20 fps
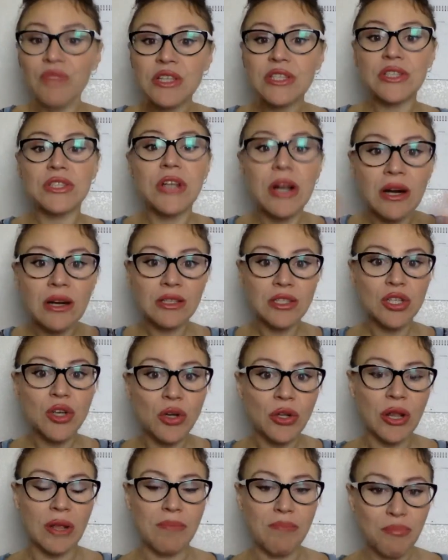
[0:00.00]
the
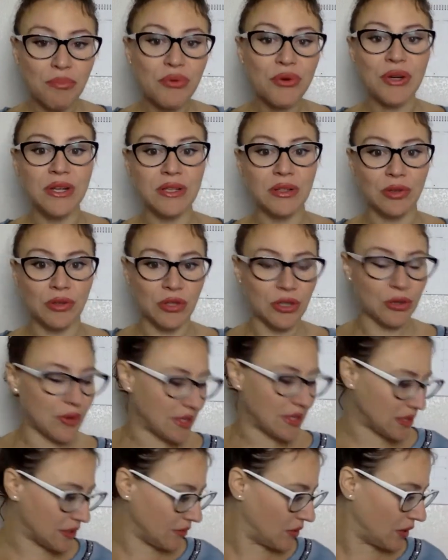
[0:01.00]
start's gonna
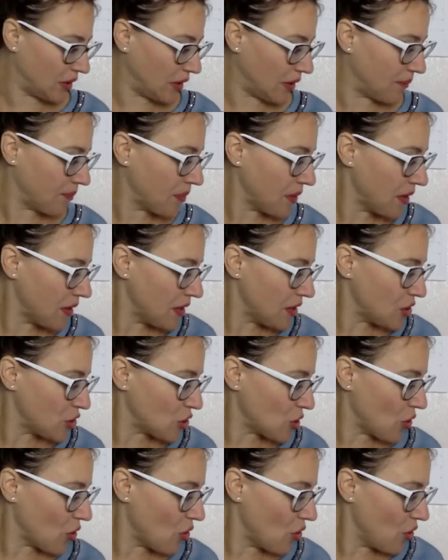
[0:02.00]
imprint on the rest of the year.
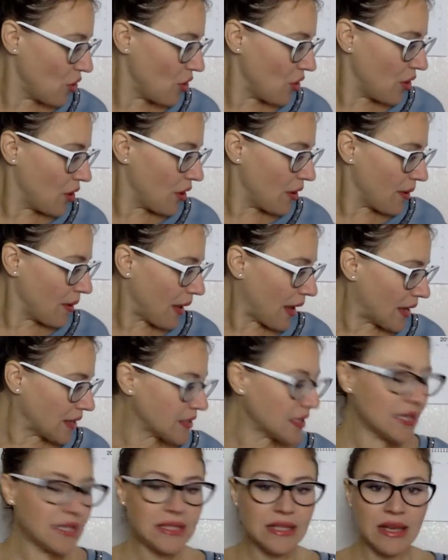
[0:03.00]
So
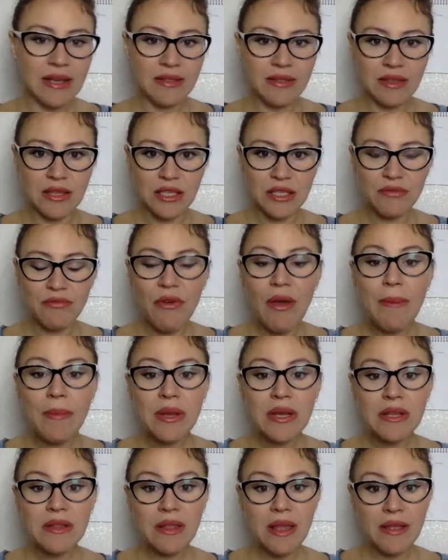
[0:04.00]
as I said,
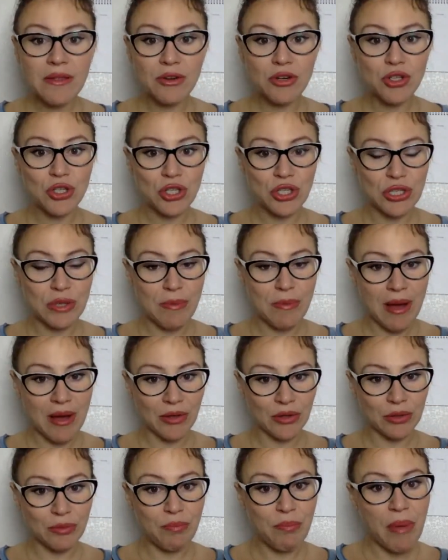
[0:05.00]
this feminine
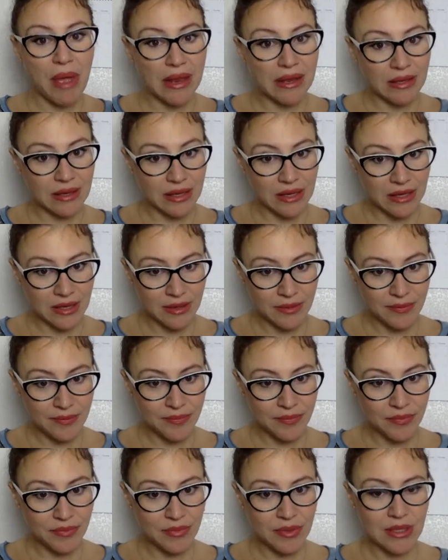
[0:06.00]
energy is about
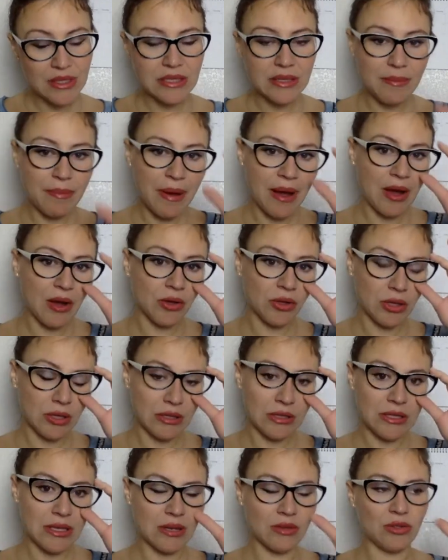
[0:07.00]
bending, is
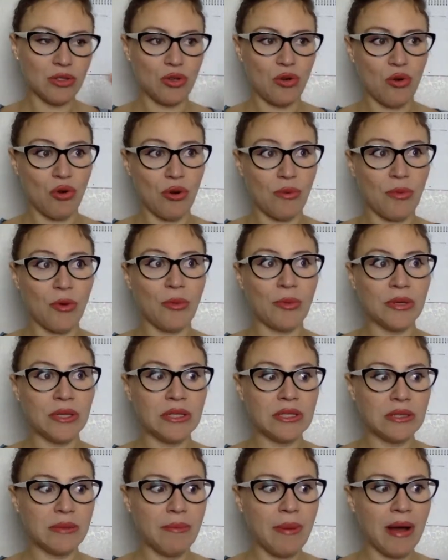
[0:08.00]
about, it sounds
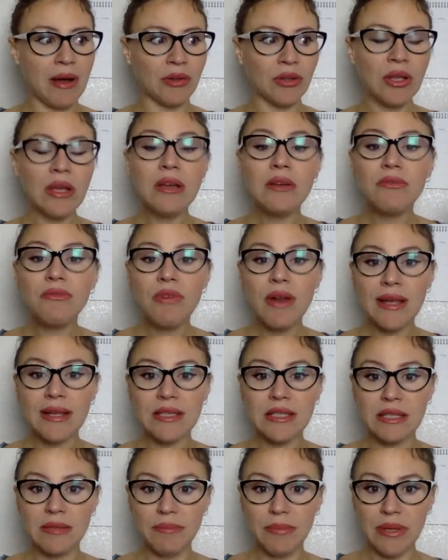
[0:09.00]
horrible, but it's about
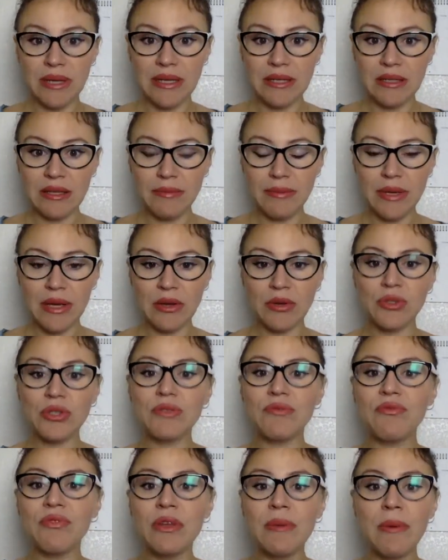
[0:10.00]

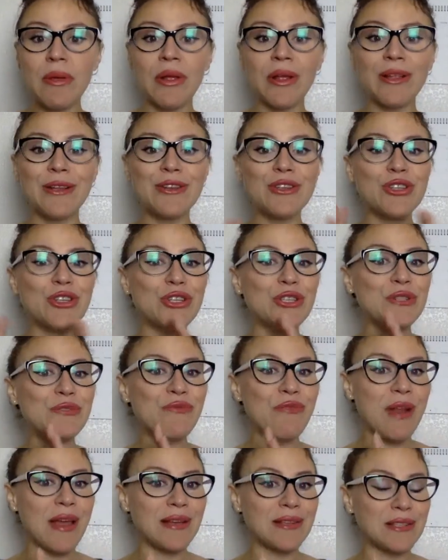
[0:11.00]
flexibility, because female
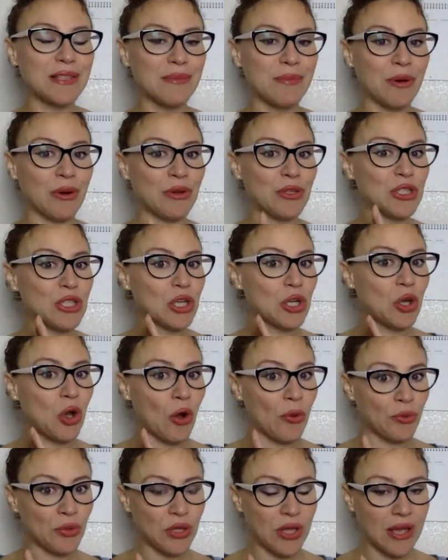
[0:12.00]
energy is flexible,
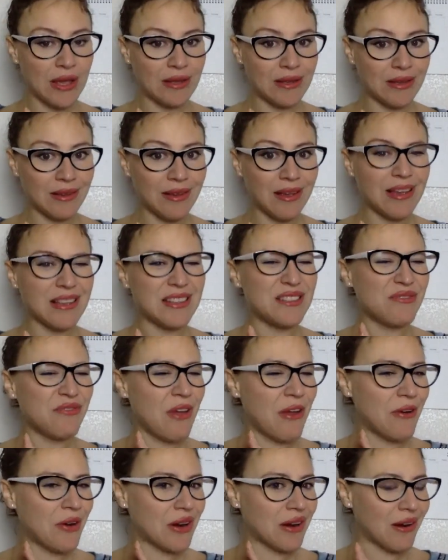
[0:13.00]
it's accommodating,
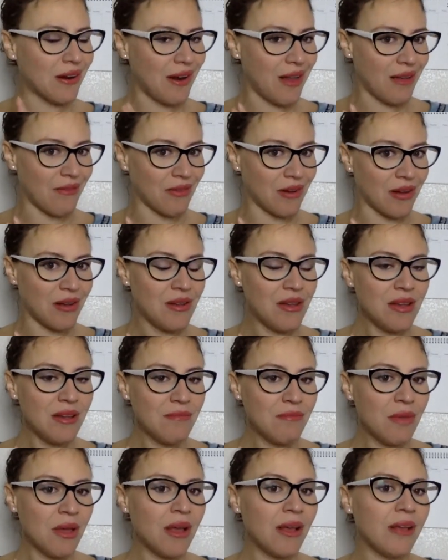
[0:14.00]
it's very clever.
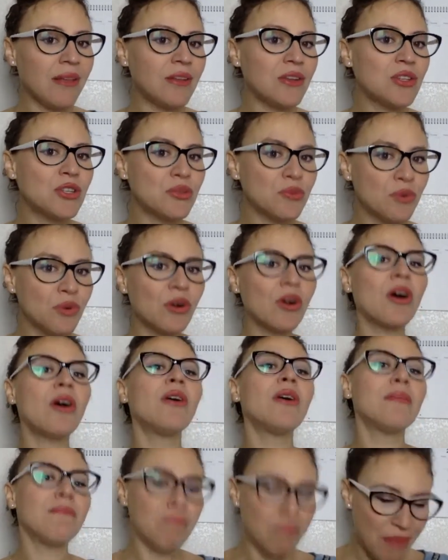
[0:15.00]
Male energy
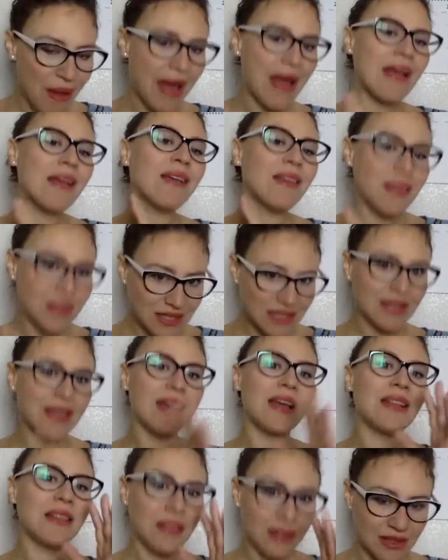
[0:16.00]
will go and bang
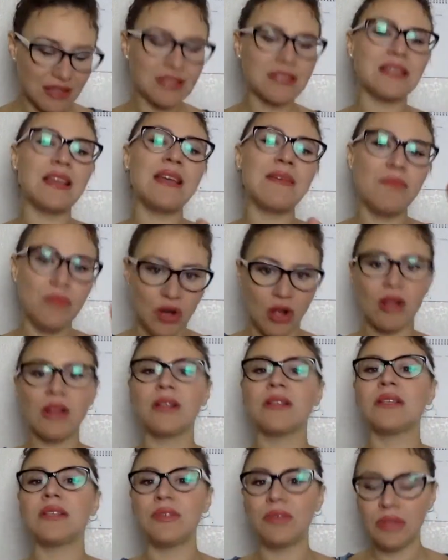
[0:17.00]
his head at the same
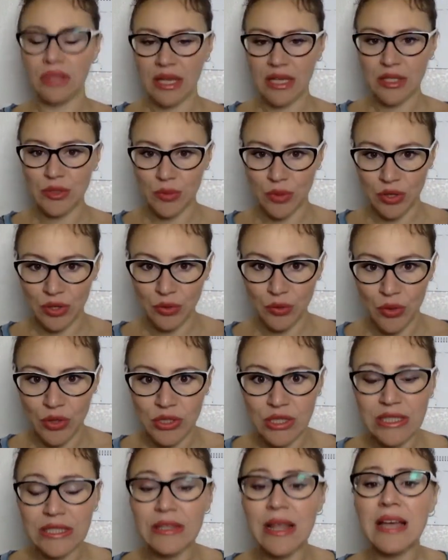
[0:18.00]
wall until it gets what it
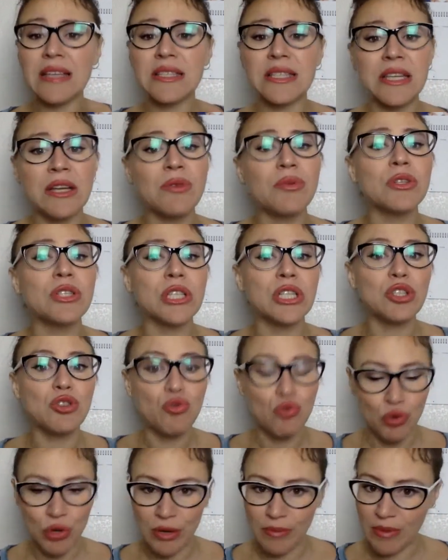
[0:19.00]
wants. Last year was
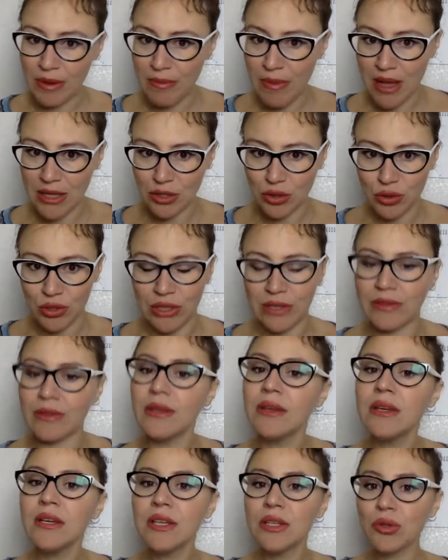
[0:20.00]
extremely
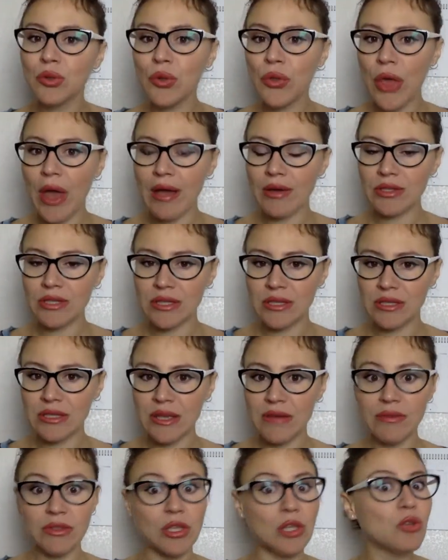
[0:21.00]
masculine.
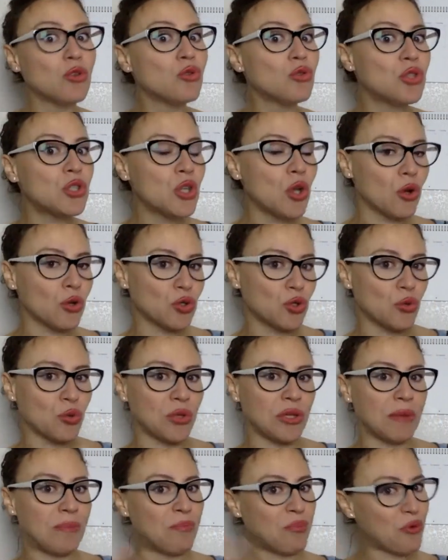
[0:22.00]
2017, you see
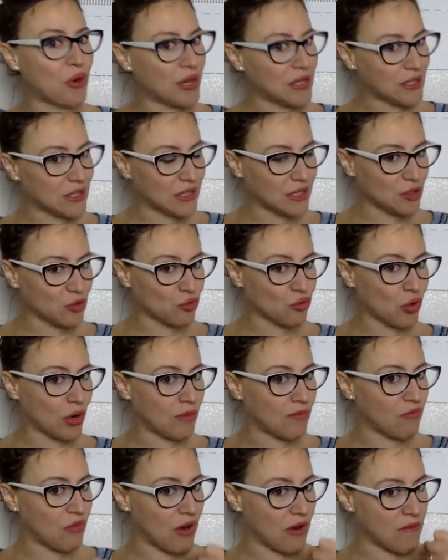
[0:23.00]
also with the President
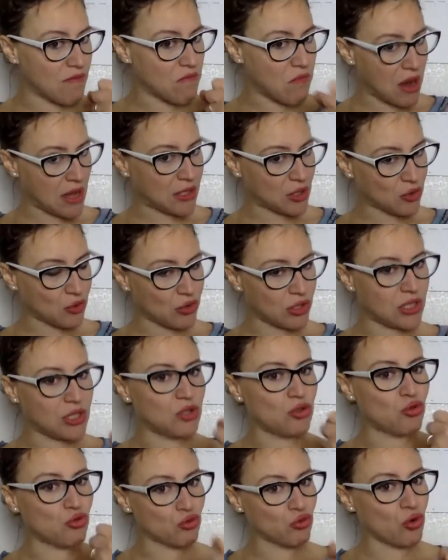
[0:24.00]
Trump, very
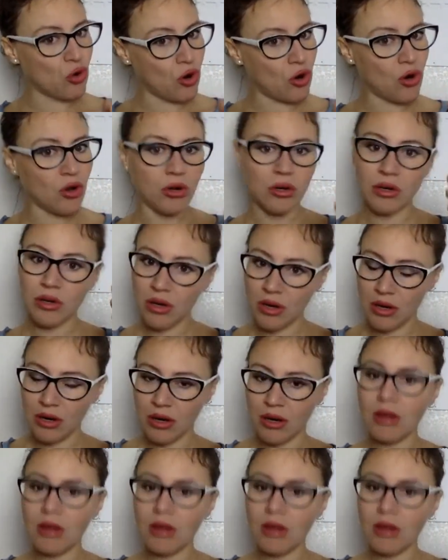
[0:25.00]
masculine, strong,